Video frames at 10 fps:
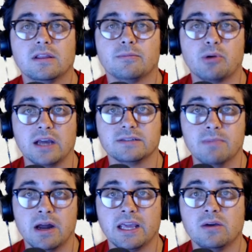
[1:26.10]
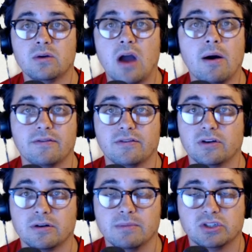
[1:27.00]
the prize money,
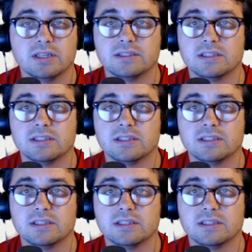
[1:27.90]
however much it is.